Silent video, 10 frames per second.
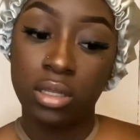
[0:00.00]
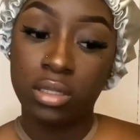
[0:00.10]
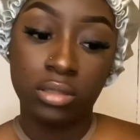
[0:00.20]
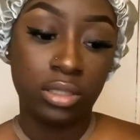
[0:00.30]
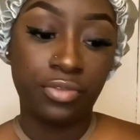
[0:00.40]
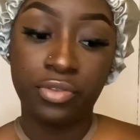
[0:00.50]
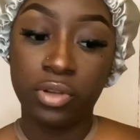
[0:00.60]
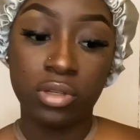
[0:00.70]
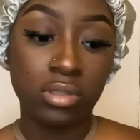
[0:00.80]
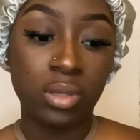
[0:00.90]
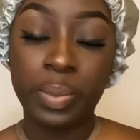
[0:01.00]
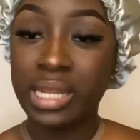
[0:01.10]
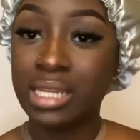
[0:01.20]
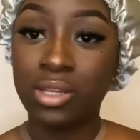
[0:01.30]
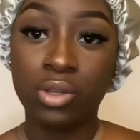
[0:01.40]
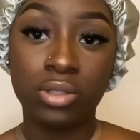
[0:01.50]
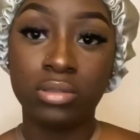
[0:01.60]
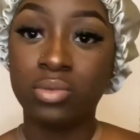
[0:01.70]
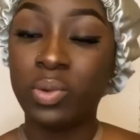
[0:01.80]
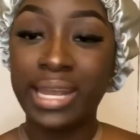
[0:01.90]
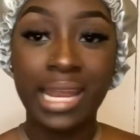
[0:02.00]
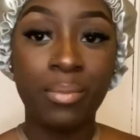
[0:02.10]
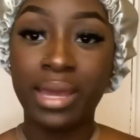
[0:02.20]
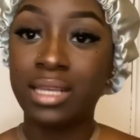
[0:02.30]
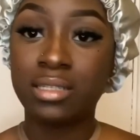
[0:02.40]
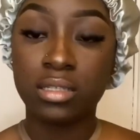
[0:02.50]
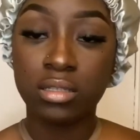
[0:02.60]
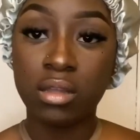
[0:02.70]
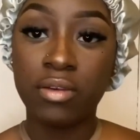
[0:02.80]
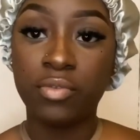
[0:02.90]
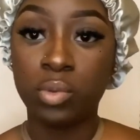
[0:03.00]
different, depending on where they're based and stuff,